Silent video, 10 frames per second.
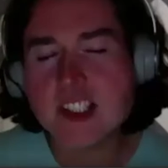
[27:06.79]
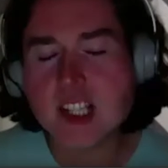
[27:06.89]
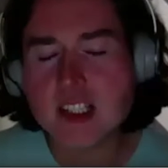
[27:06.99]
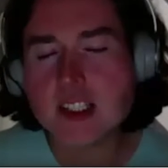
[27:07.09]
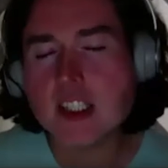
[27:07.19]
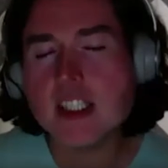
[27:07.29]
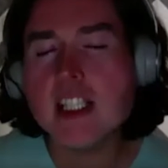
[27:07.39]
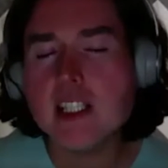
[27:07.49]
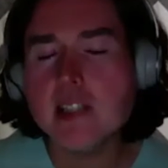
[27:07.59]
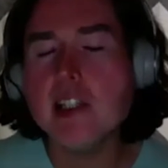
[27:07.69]
it sucks because
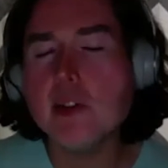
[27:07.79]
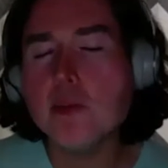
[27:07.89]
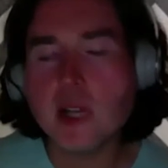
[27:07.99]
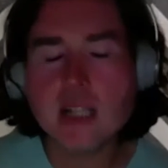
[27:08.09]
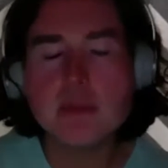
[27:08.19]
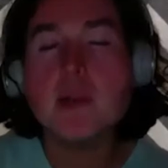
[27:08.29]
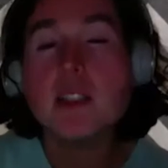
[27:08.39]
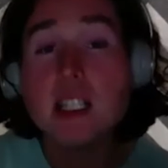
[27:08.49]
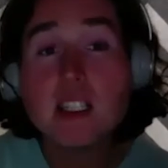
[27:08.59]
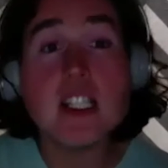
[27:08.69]
he he'll bring up
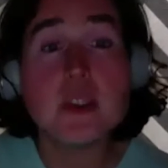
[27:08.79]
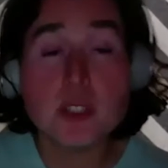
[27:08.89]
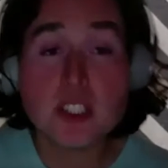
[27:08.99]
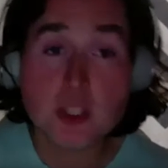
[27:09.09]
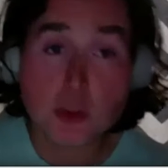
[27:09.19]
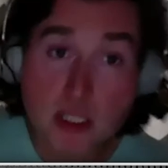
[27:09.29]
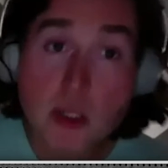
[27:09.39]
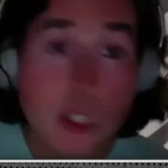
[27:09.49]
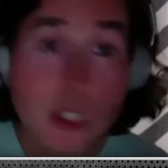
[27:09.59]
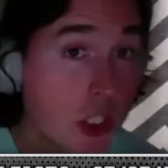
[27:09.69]
something like this, which is a
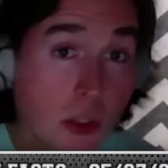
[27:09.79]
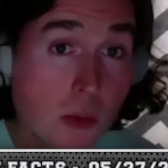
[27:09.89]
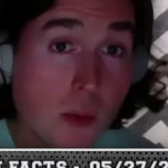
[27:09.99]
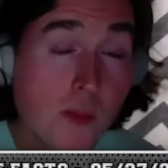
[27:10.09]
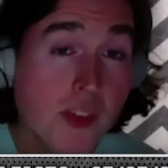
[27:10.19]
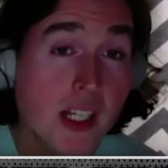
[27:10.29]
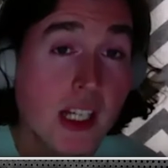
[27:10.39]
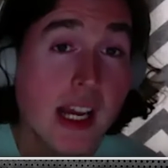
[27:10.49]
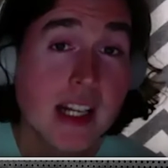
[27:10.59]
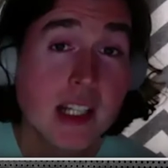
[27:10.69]
real issue,
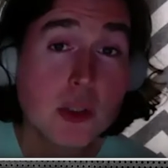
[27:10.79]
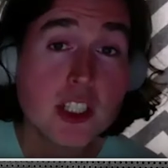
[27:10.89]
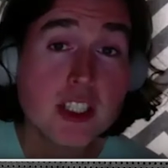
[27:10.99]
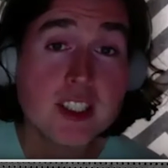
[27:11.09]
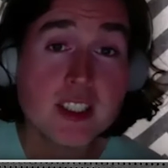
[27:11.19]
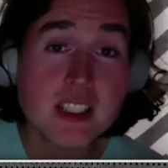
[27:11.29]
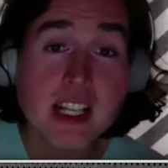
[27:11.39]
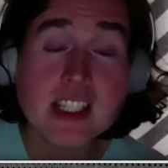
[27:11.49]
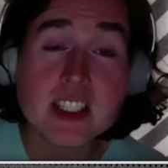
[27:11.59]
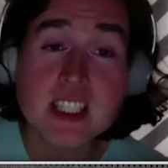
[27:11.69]
and he'll just
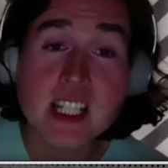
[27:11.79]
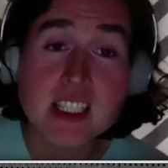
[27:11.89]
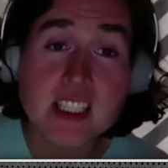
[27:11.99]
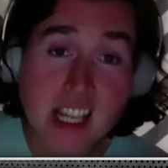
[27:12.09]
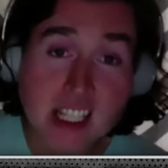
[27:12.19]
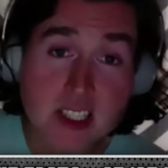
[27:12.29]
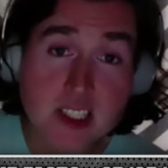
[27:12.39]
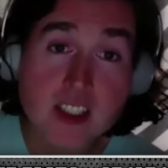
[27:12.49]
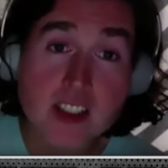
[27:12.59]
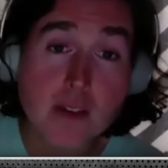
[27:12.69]
it just kind of takes
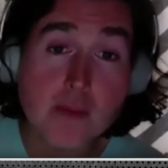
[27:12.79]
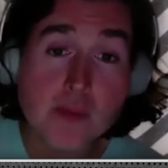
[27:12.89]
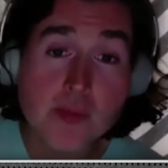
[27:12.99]
distract